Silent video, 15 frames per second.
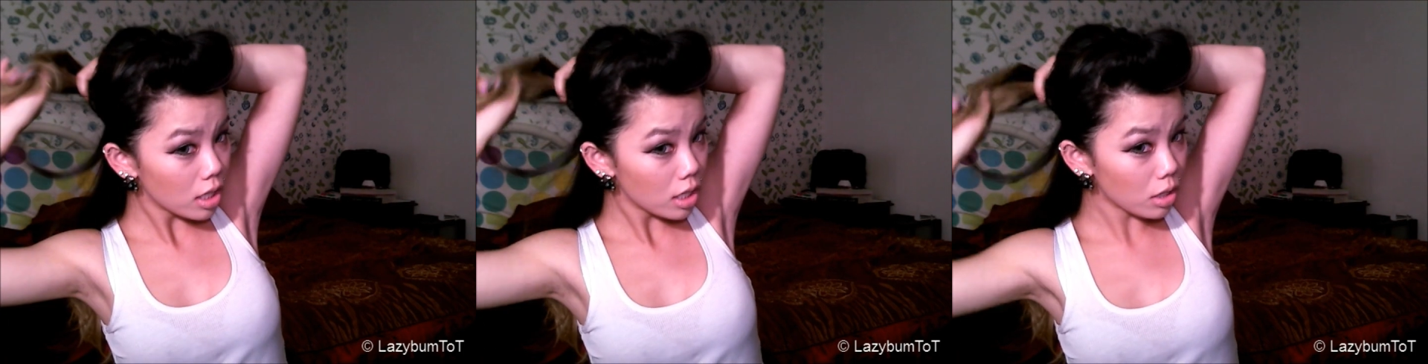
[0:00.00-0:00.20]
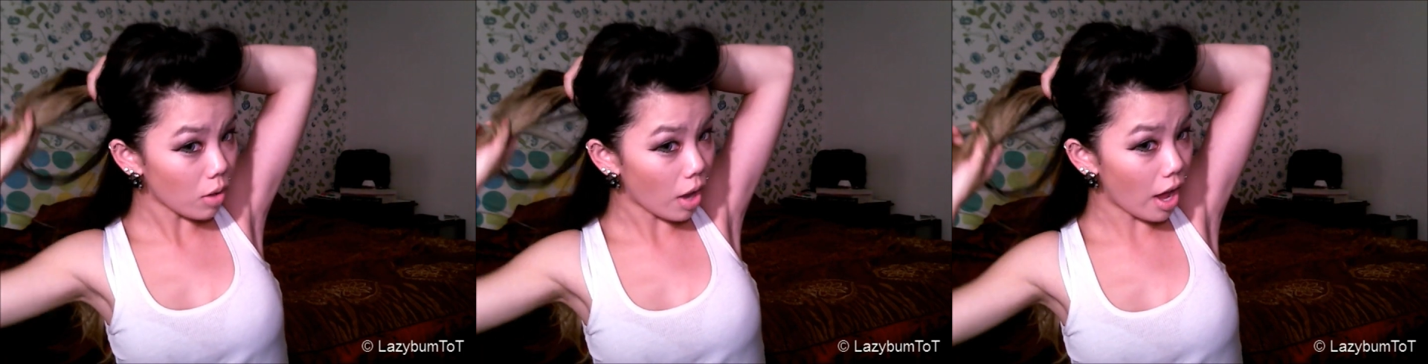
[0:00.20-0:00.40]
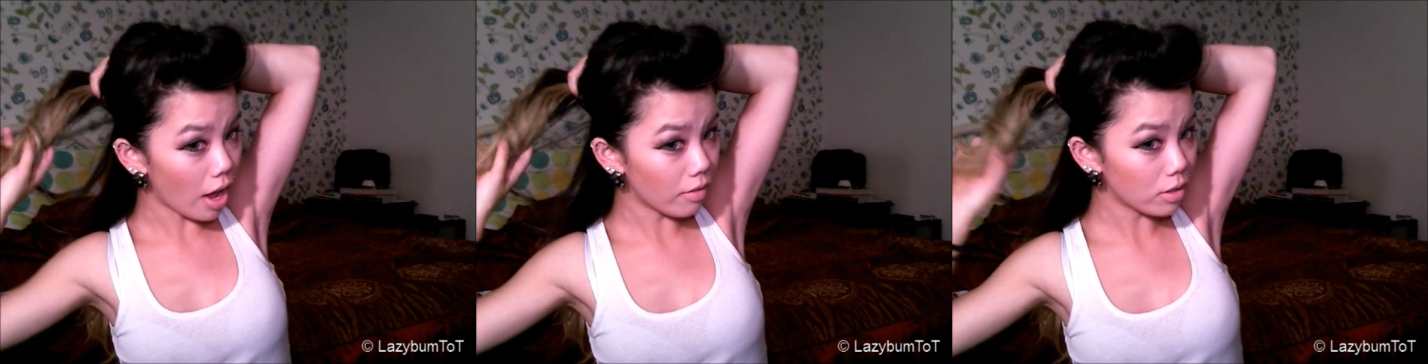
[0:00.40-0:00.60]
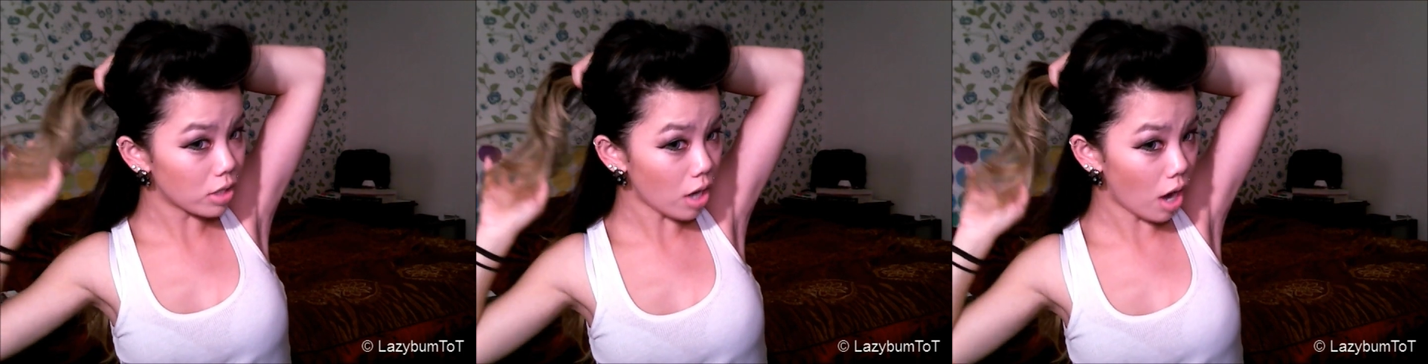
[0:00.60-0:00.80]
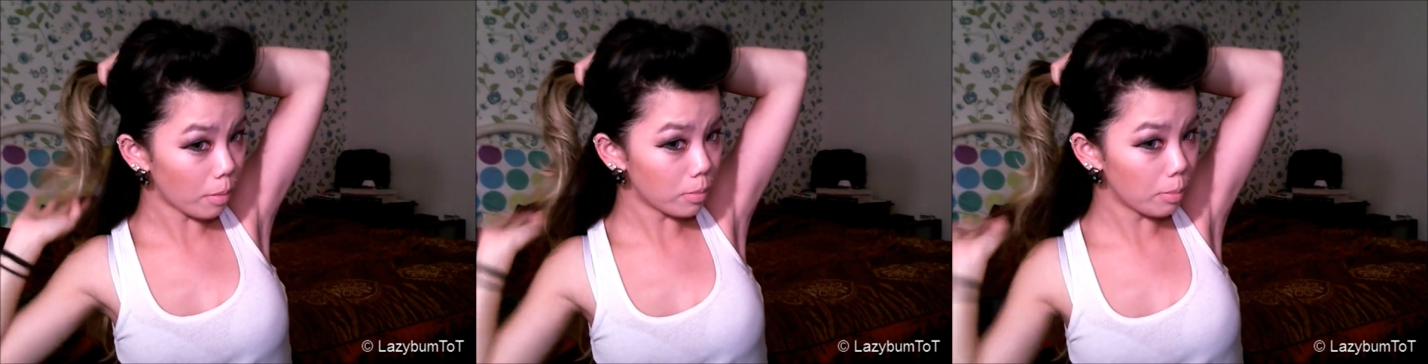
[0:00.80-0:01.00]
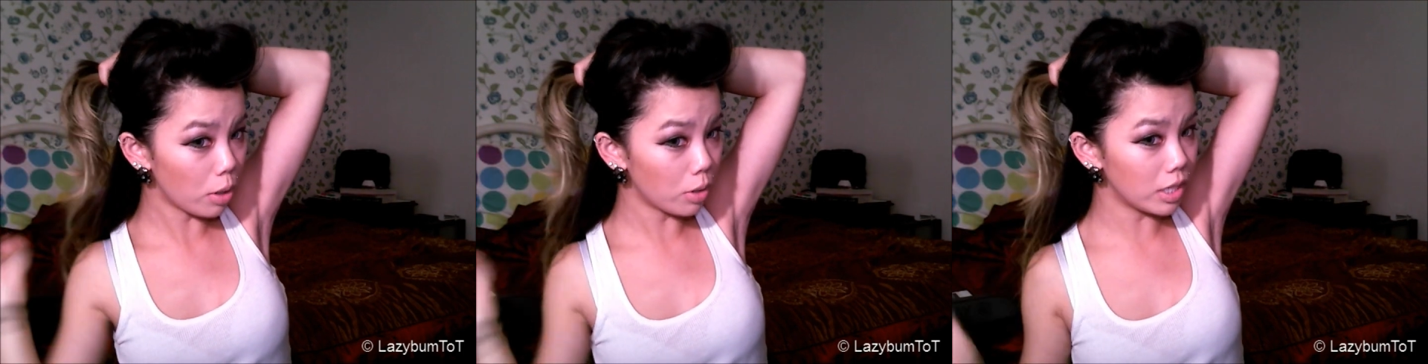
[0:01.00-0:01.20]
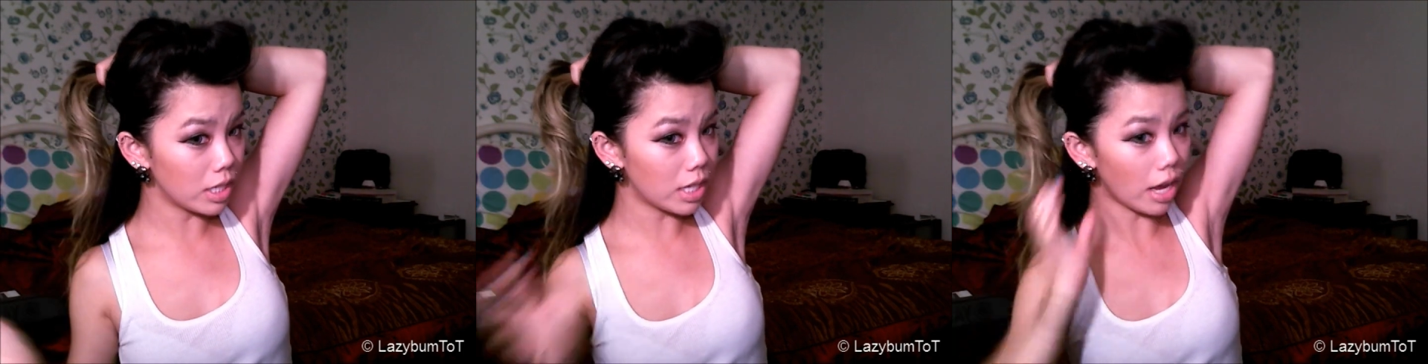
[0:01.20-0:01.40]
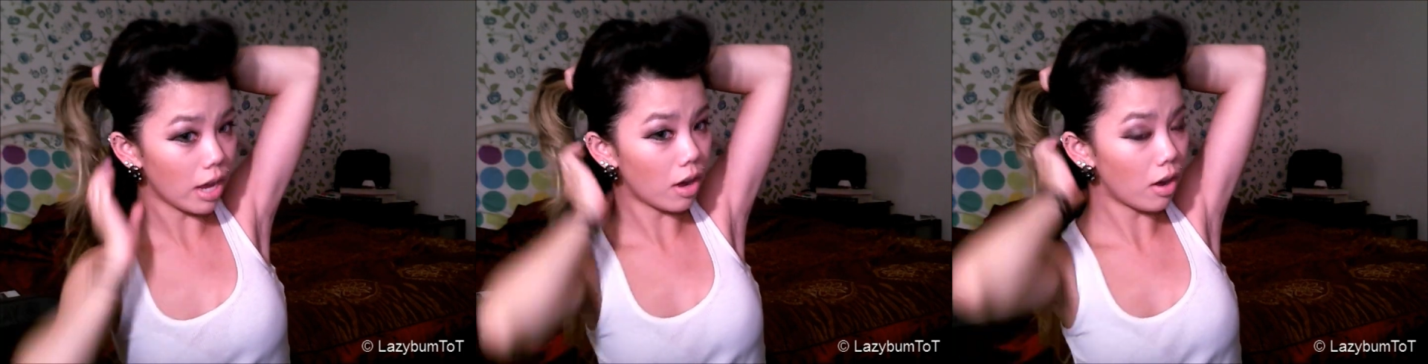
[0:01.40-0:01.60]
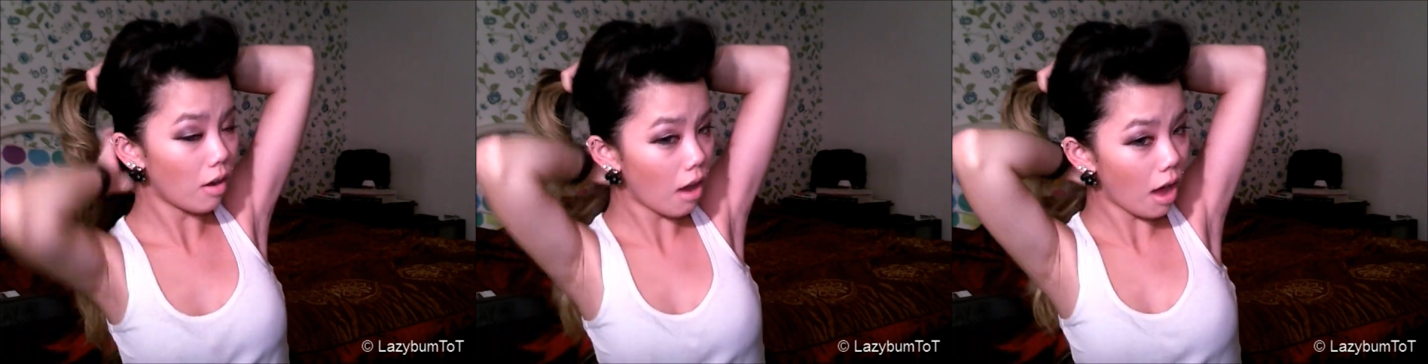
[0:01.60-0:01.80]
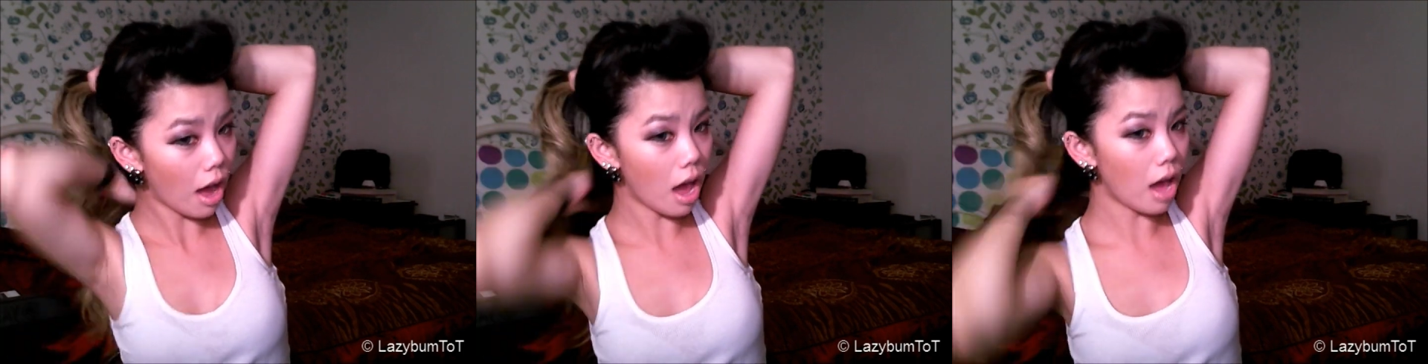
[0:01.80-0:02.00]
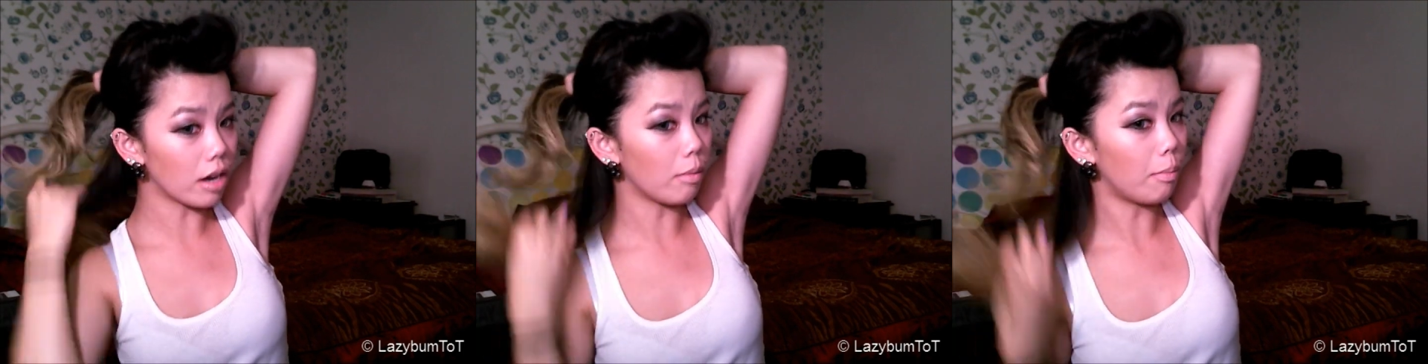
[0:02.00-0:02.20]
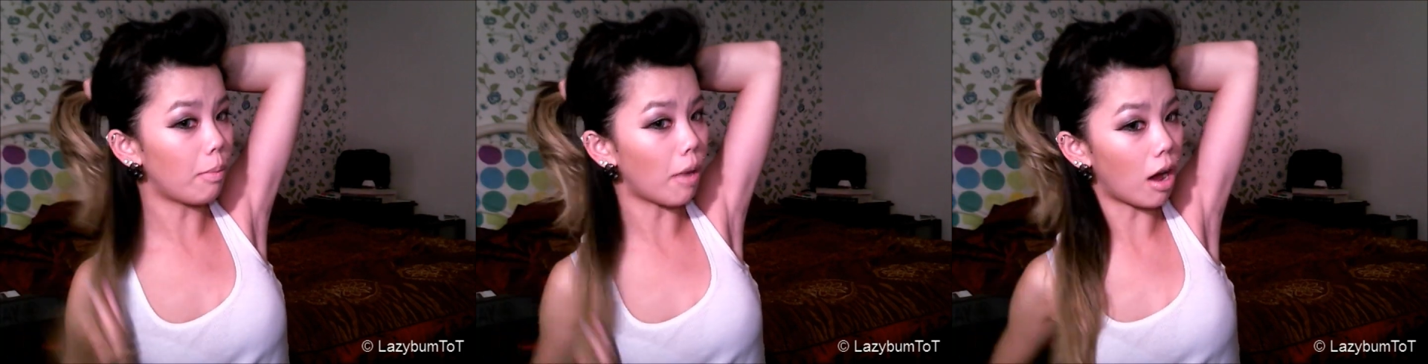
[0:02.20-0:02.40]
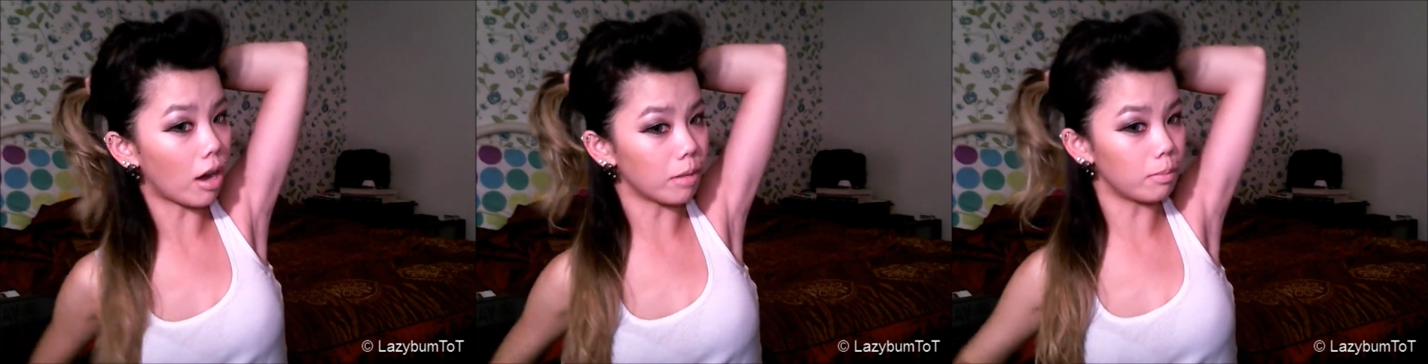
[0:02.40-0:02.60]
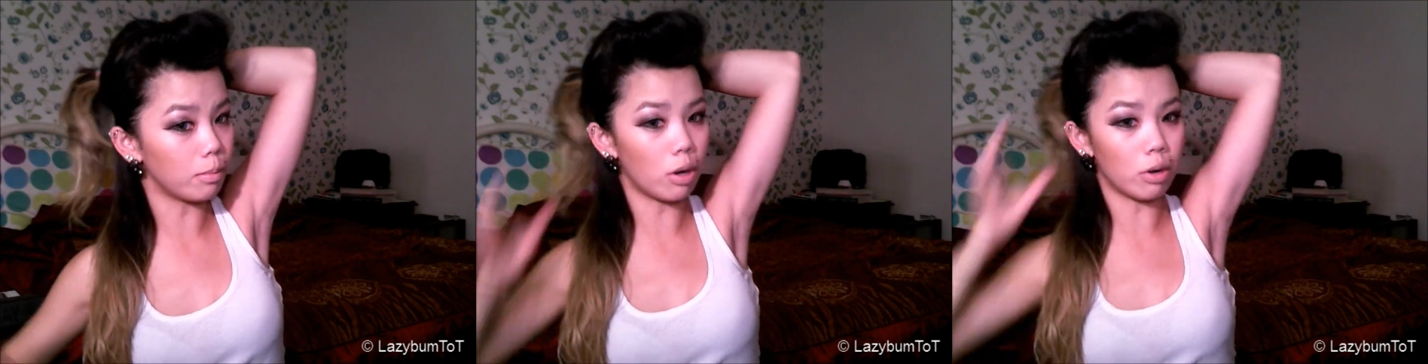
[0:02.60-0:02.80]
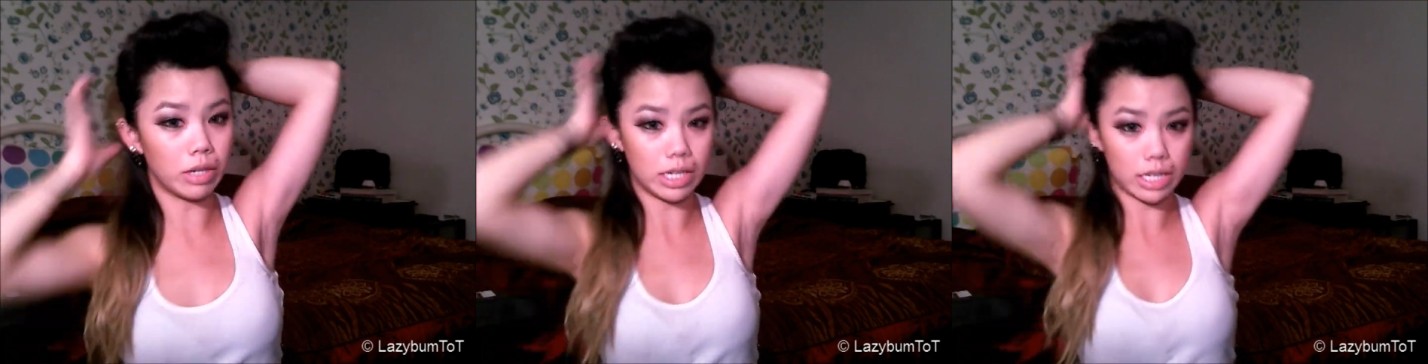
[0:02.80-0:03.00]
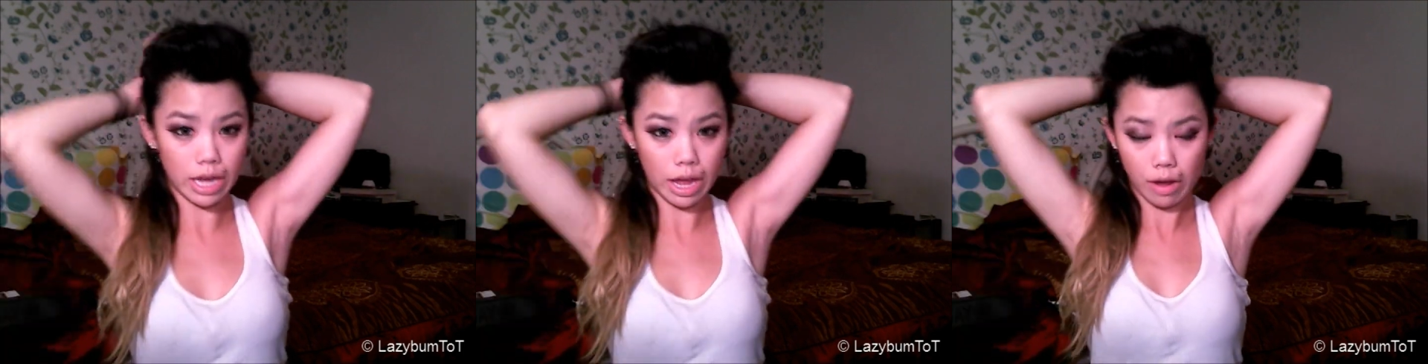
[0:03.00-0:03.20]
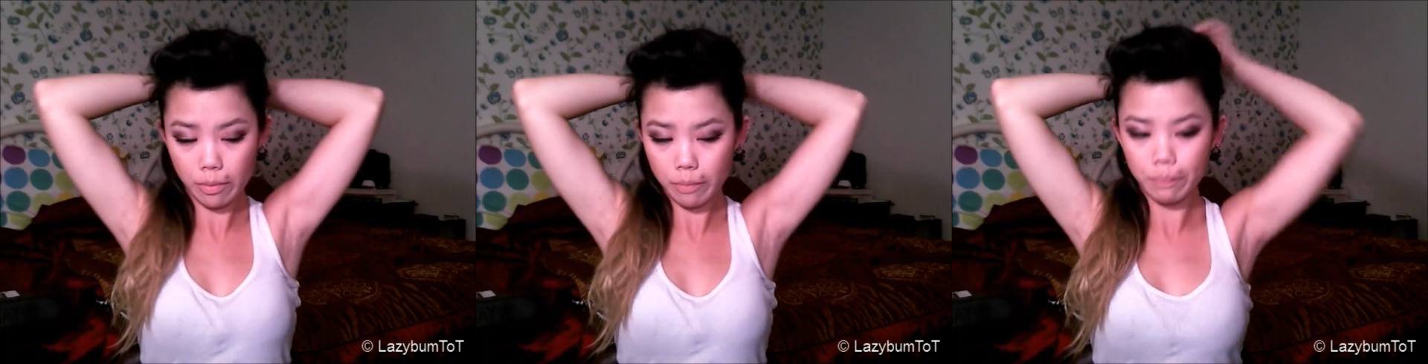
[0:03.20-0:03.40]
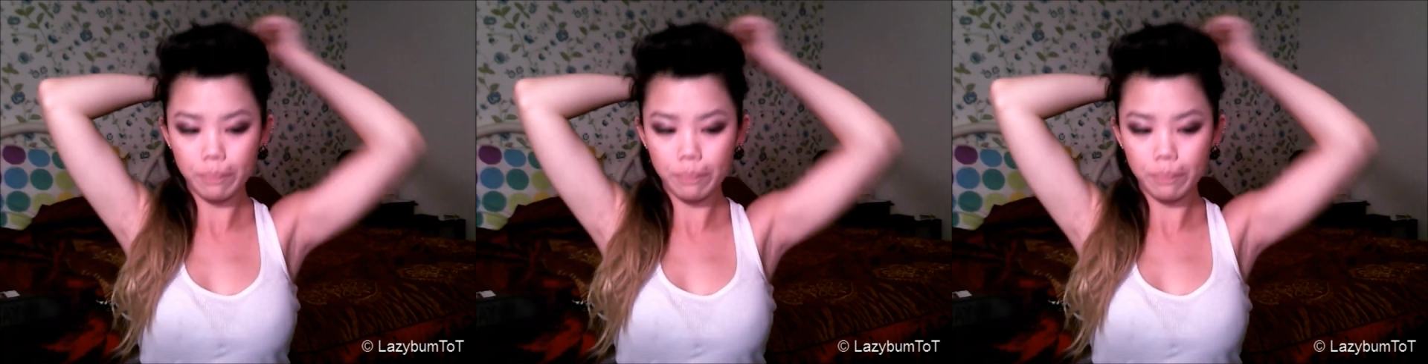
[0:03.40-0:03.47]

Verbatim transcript: So I have a top ponytail and a bottom ponytail.